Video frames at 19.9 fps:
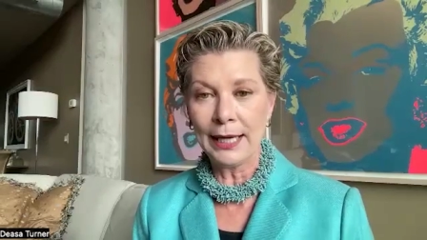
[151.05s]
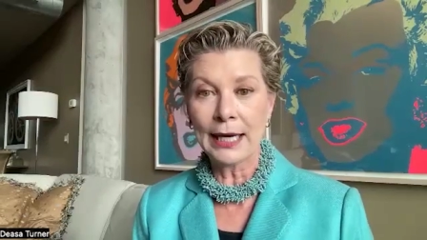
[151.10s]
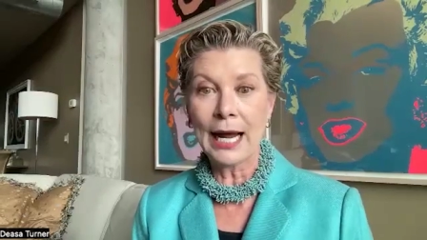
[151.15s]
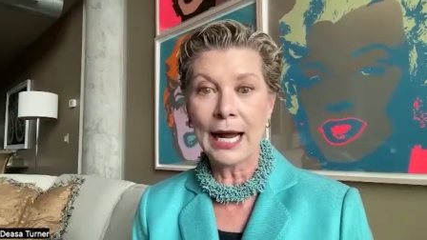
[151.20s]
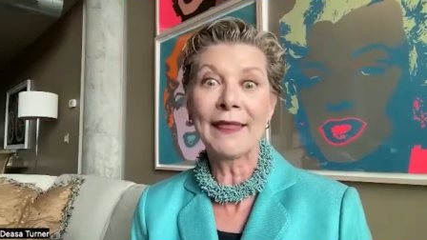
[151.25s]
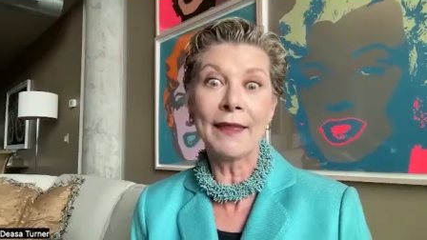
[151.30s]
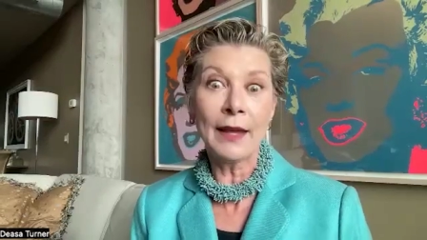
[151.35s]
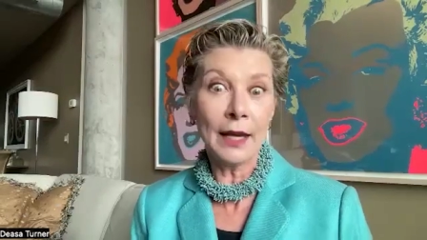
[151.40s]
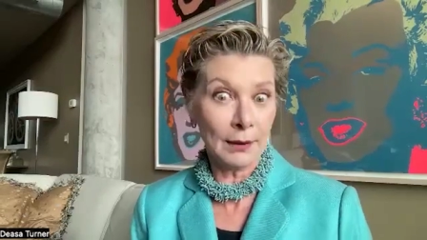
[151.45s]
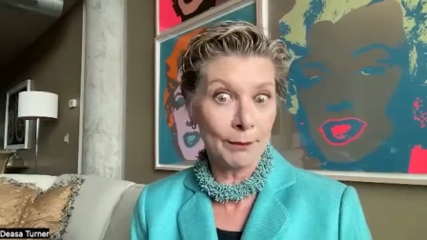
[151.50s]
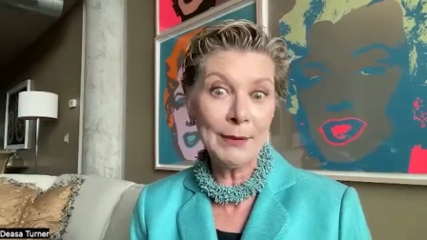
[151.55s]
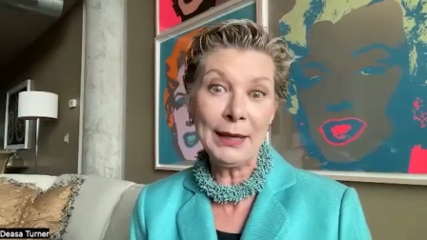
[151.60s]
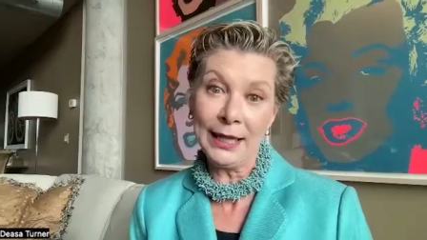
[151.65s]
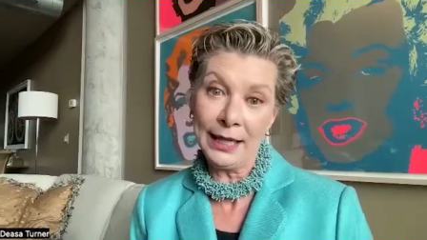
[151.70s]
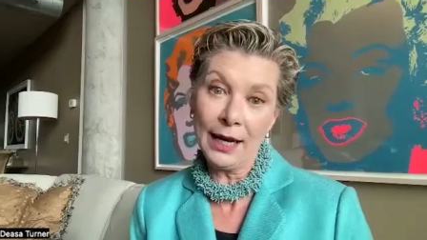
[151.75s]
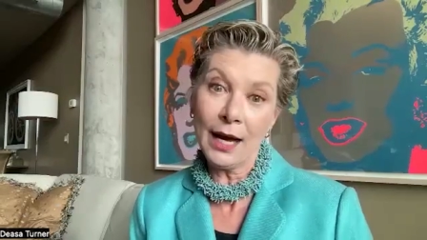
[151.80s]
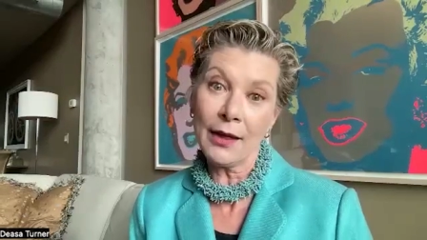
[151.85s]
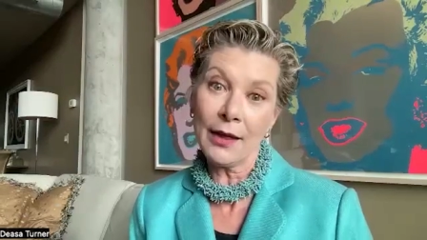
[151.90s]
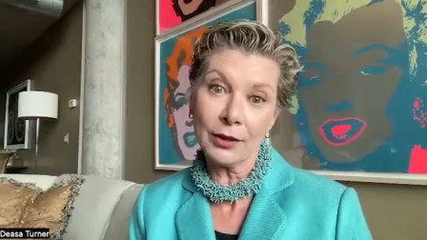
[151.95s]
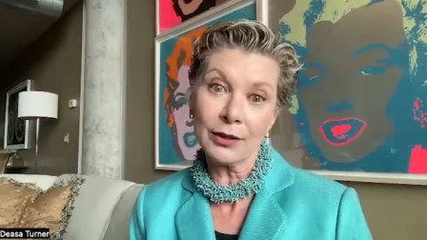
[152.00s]
and I think
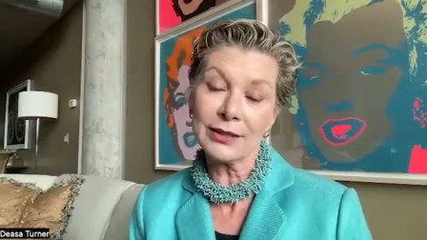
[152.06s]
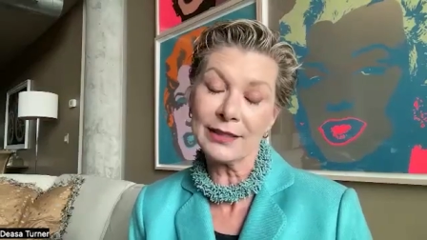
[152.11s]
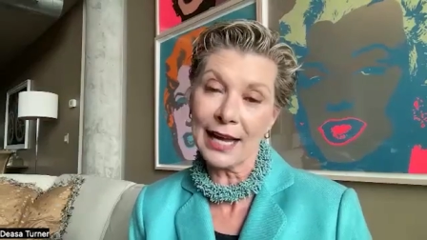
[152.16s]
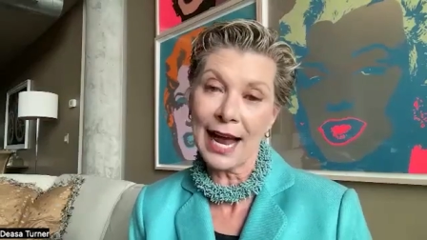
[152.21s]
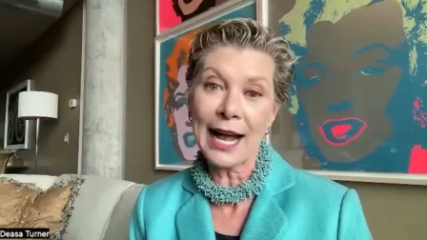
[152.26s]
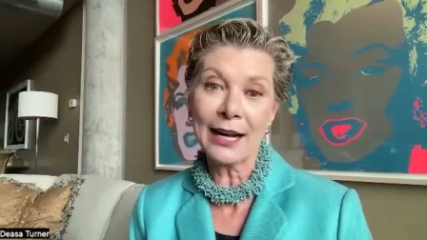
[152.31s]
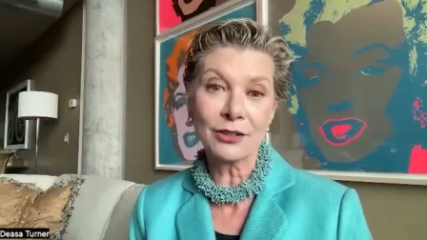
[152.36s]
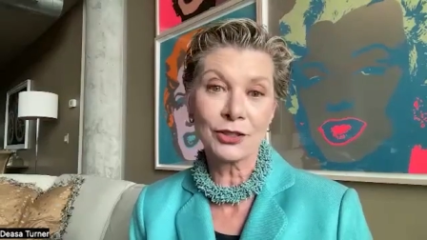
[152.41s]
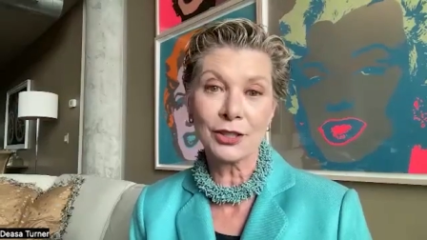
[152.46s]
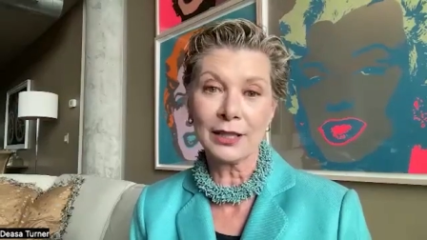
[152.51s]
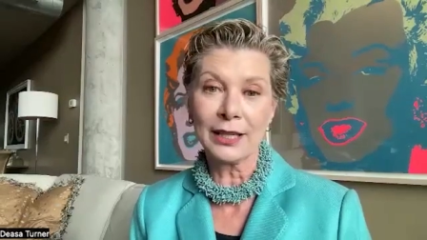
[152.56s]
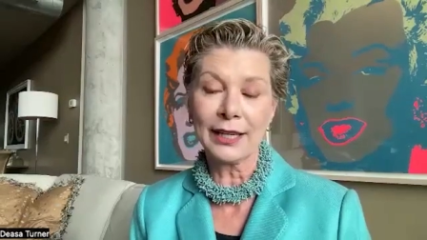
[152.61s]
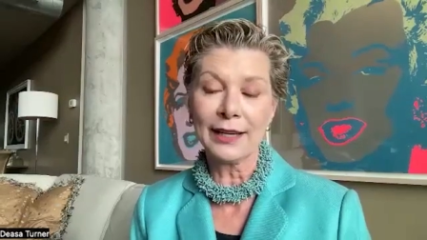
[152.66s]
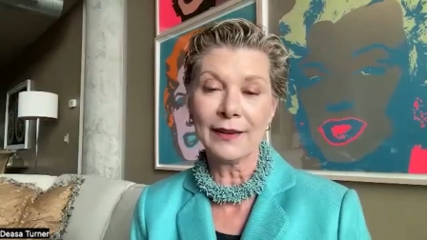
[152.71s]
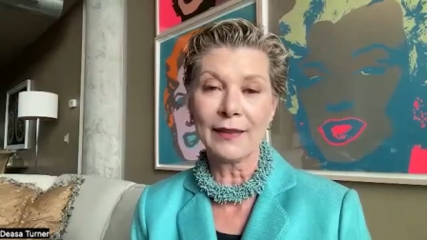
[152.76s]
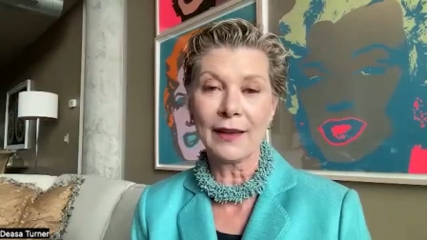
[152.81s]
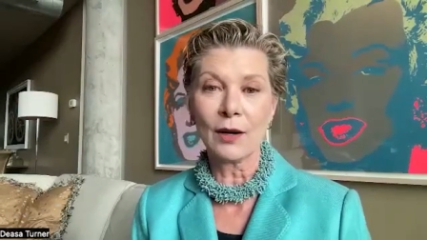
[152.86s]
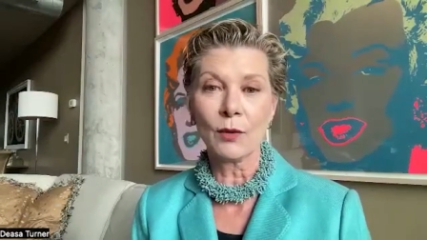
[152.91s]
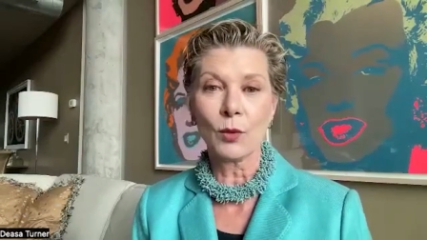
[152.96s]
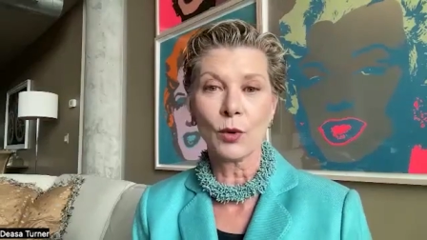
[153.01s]
many others actually
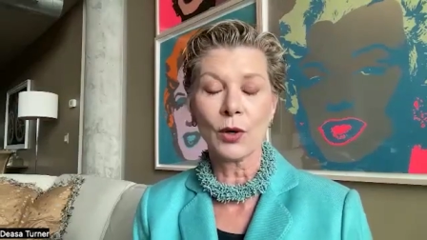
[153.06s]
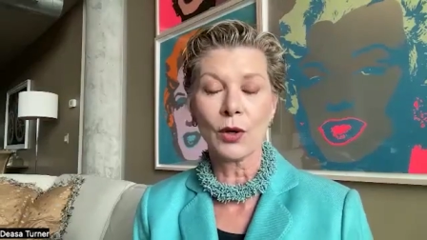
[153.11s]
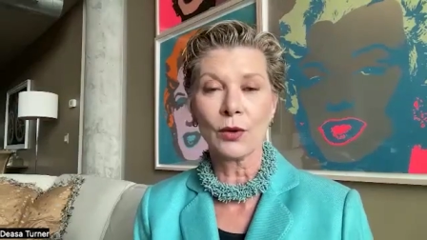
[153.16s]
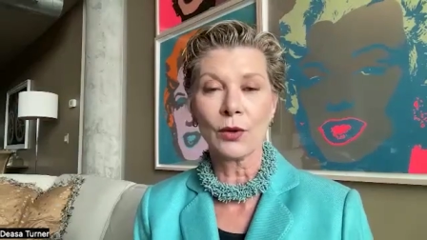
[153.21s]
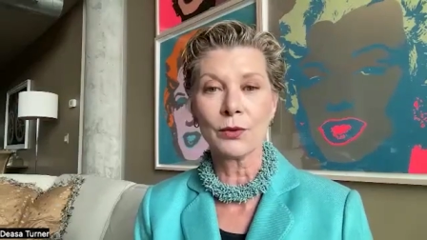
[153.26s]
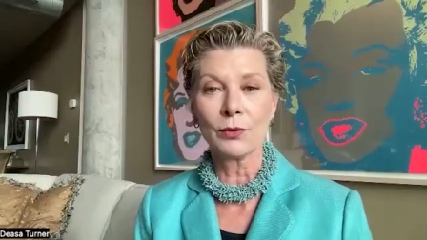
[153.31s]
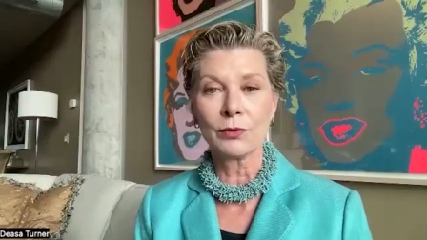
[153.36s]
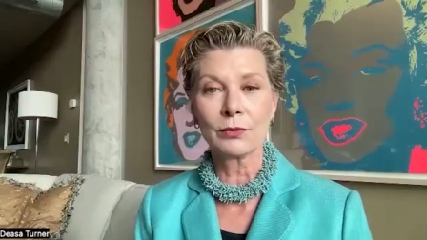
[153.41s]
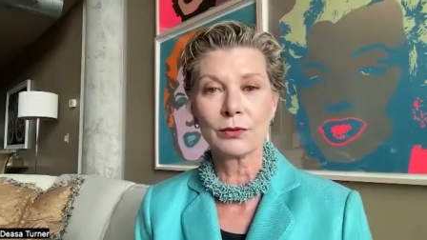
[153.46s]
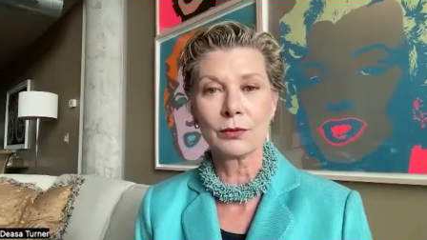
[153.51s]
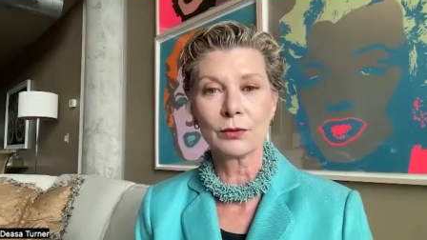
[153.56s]
that were